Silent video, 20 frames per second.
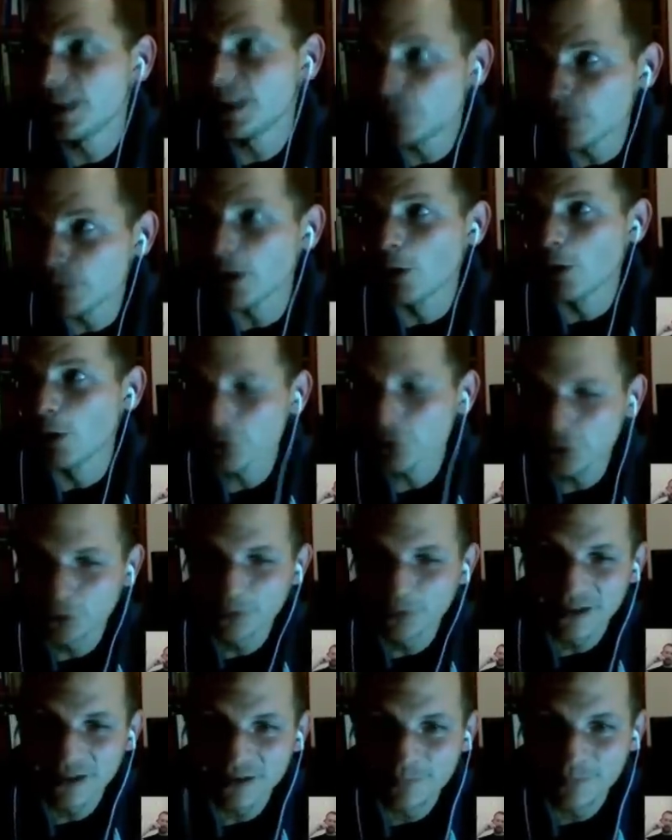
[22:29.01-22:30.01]
it will
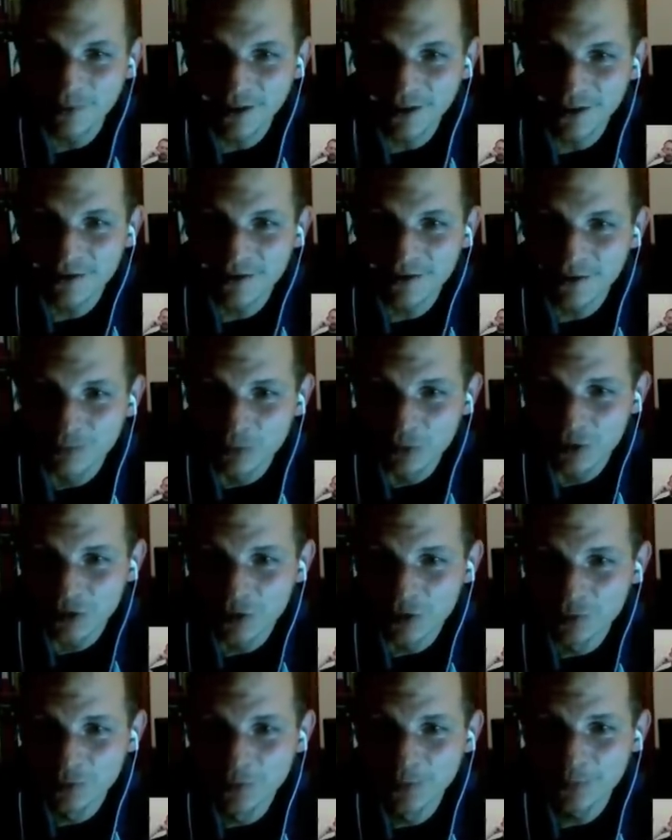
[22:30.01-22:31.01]
also be displayed in the
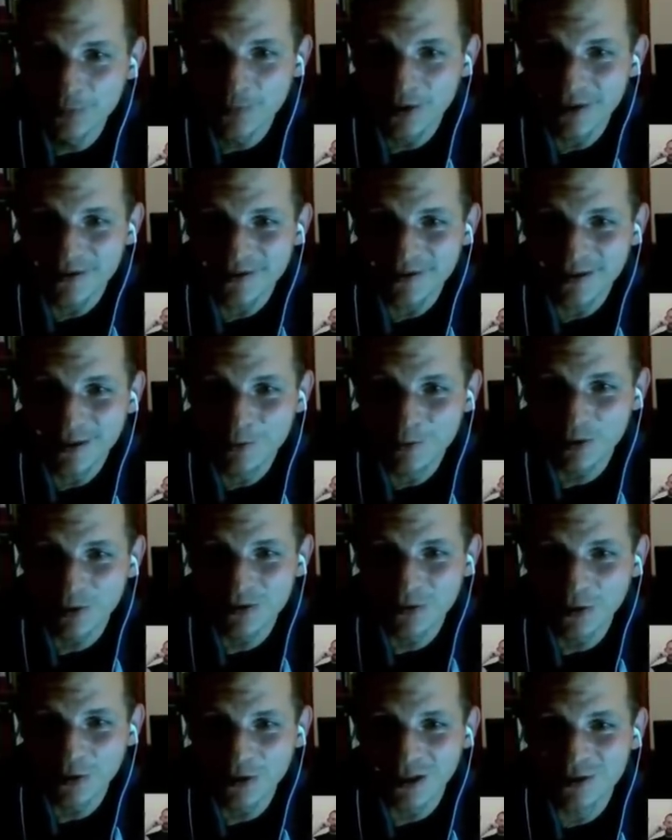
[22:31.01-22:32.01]
museum, but it was
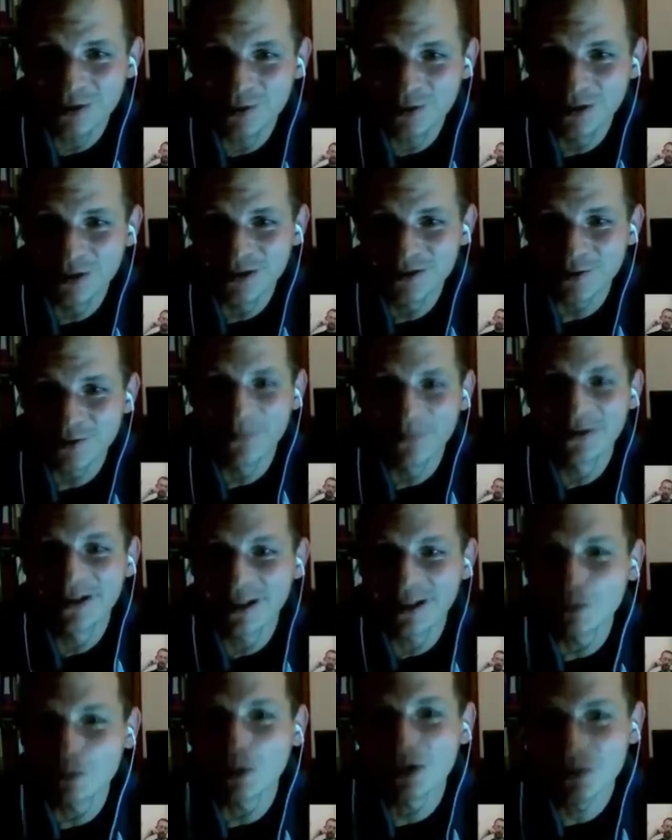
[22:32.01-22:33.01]
not actually something
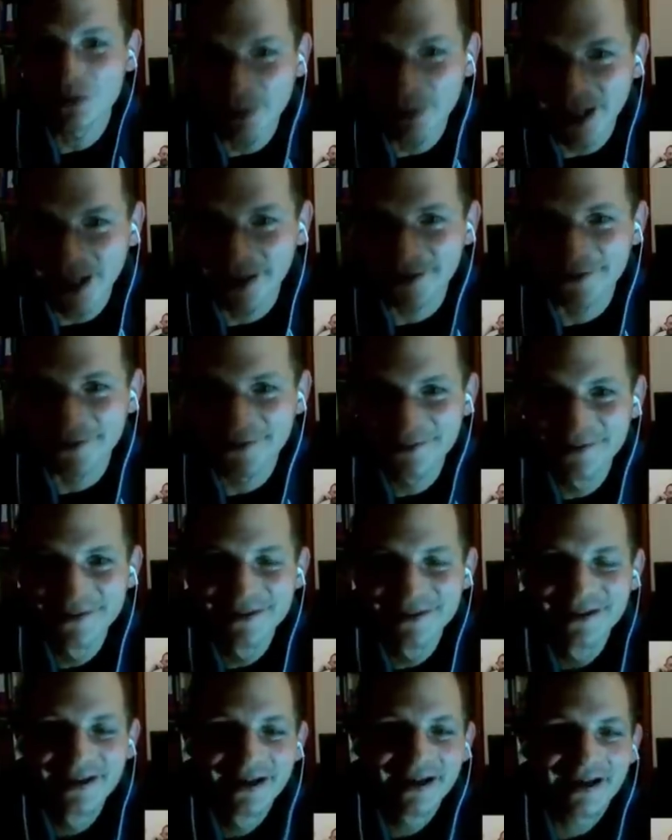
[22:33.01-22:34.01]
that was planned.
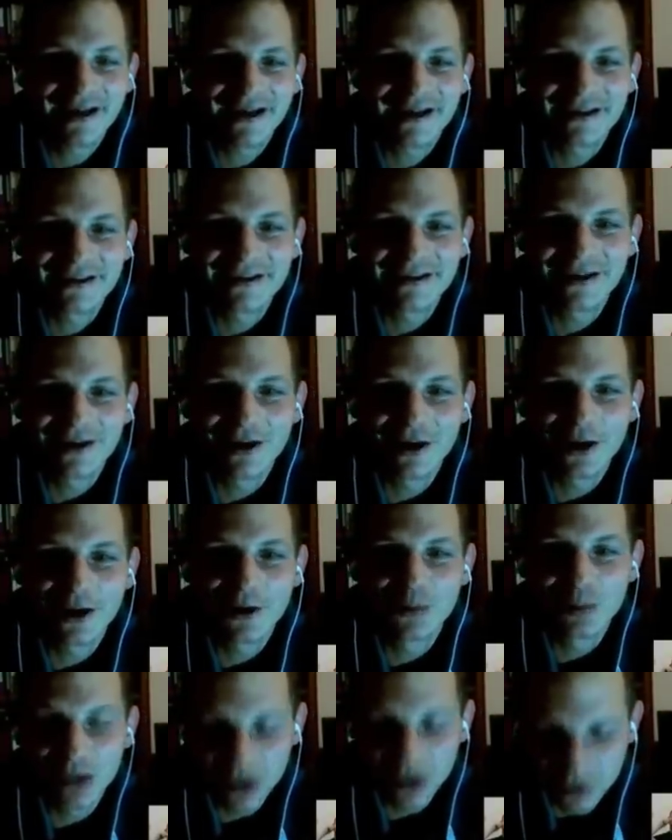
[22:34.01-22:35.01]
And
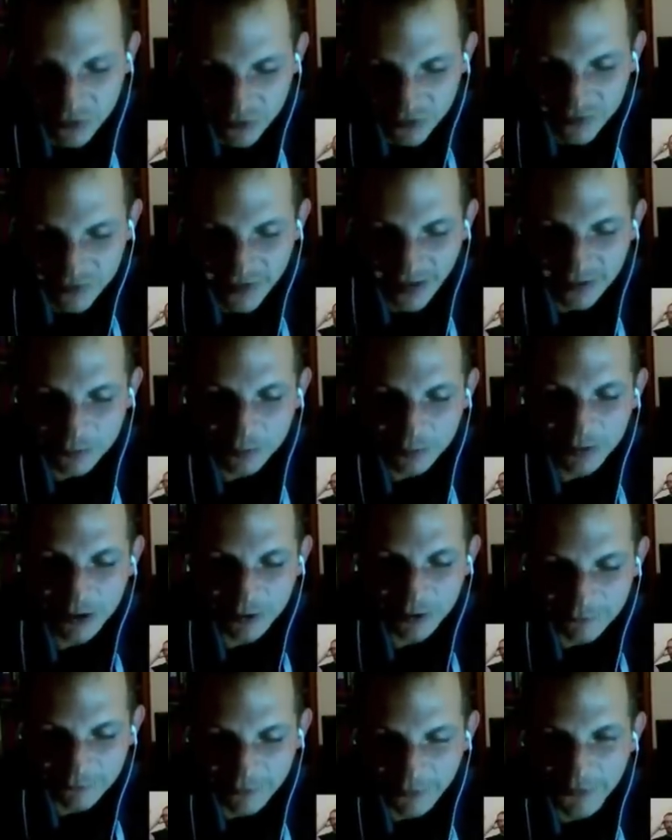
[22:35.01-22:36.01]
we got success, we
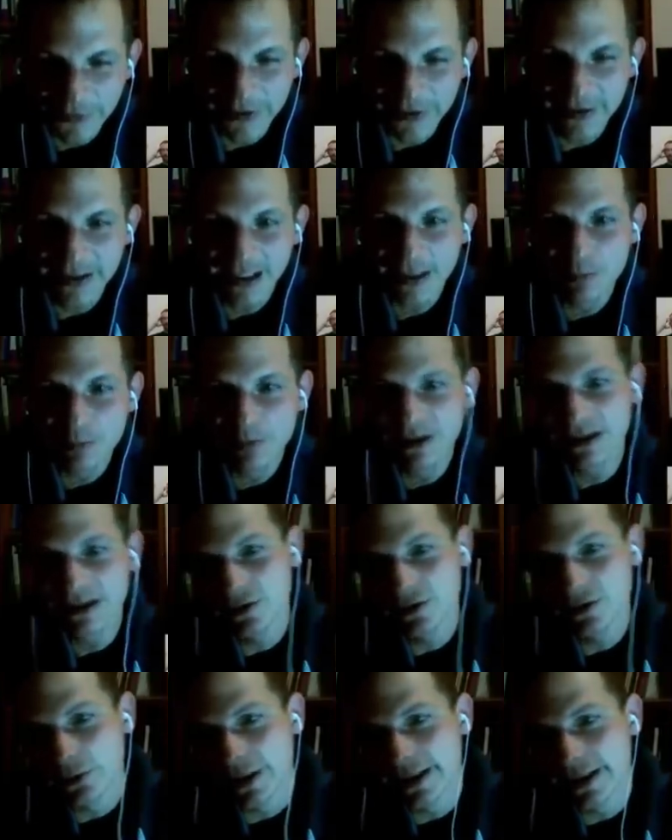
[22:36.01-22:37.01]
got the funding, and we
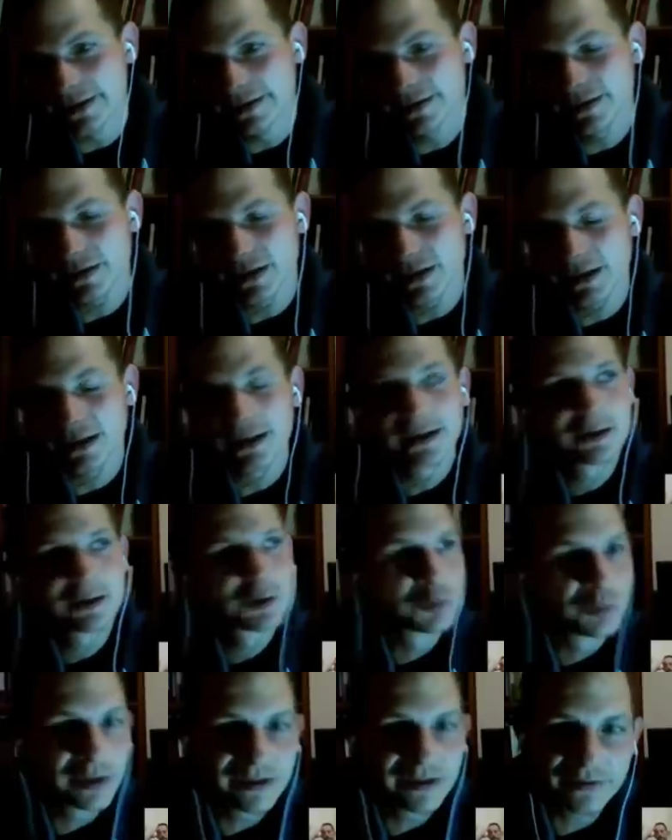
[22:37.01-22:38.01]
did the race
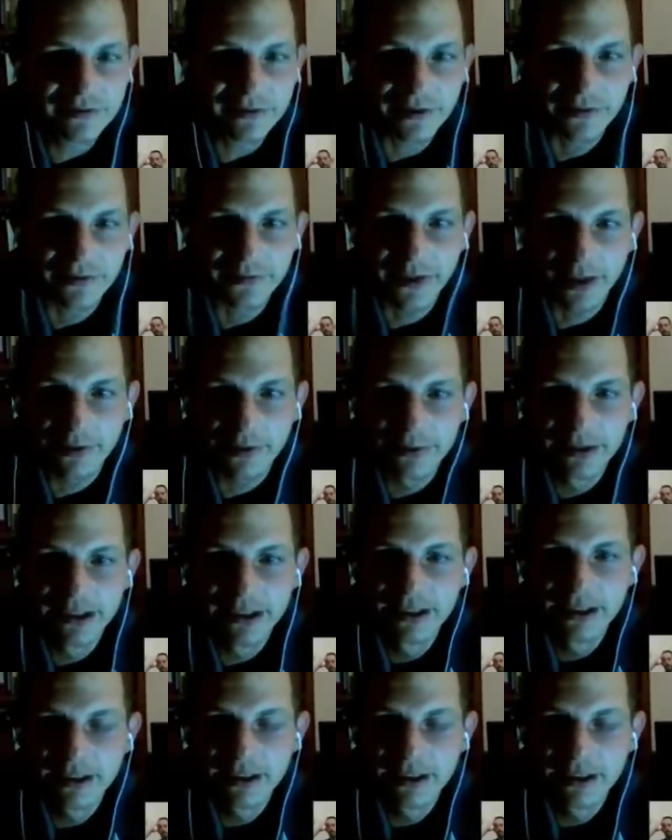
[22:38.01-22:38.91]
2 weeks ago now.